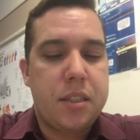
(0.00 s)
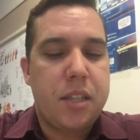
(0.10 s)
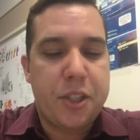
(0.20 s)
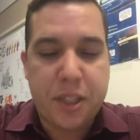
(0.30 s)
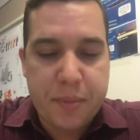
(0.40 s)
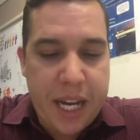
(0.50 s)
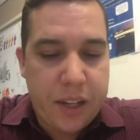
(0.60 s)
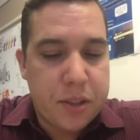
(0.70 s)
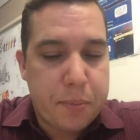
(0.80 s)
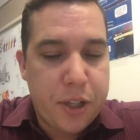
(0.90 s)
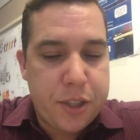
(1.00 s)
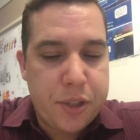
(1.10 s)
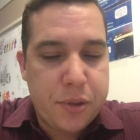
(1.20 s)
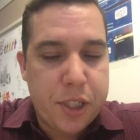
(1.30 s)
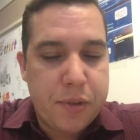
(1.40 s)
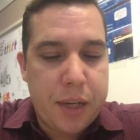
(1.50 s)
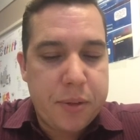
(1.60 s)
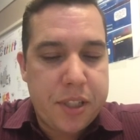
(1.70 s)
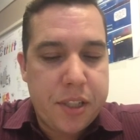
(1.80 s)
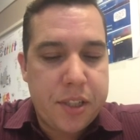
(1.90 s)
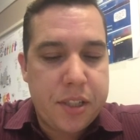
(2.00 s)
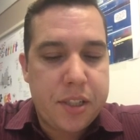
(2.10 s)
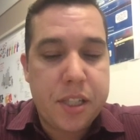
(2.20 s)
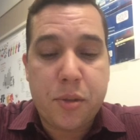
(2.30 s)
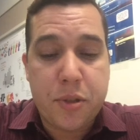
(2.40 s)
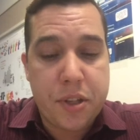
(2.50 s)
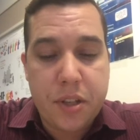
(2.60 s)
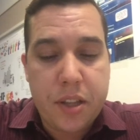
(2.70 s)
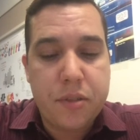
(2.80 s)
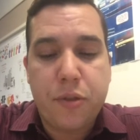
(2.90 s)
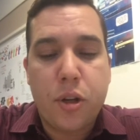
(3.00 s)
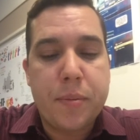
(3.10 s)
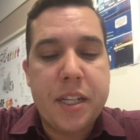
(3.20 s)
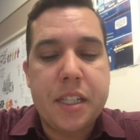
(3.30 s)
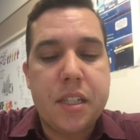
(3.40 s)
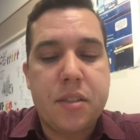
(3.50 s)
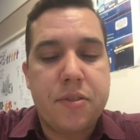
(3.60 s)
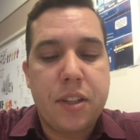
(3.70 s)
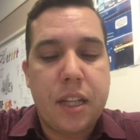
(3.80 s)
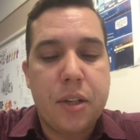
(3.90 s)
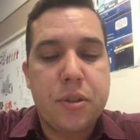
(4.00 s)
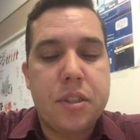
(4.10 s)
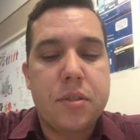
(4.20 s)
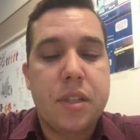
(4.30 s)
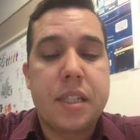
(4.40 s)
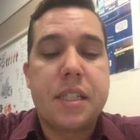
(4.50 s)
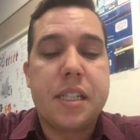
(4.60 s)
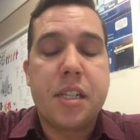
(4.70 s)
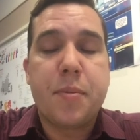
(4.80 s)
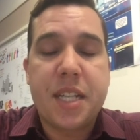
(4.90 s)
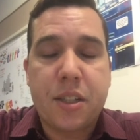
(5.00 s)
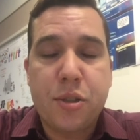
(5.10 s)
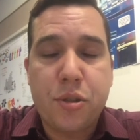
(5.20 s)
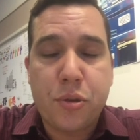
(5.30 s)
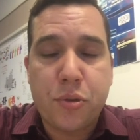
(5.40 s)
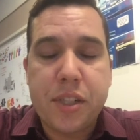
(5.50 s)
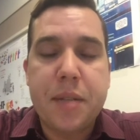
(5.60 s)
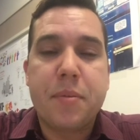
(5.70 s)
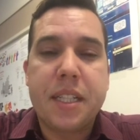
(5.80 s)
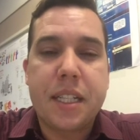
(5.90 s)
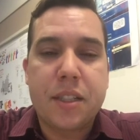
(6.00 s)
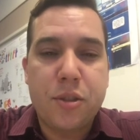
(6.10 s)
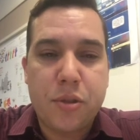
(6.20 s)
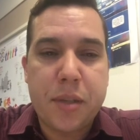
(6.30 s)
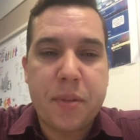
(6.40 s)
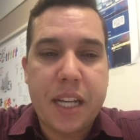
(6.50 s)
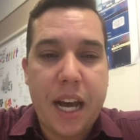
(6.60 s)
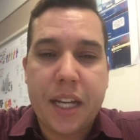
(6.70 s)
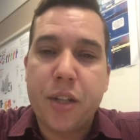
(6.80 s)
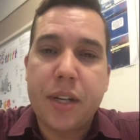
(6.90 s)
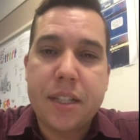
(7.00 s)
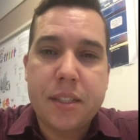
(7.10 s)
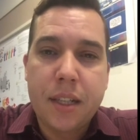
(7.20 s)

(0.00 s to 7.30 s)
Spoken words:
Touching back on the purchase order requisitions, this was another form I needed to fill out that needed to be extremely, extremely accurate.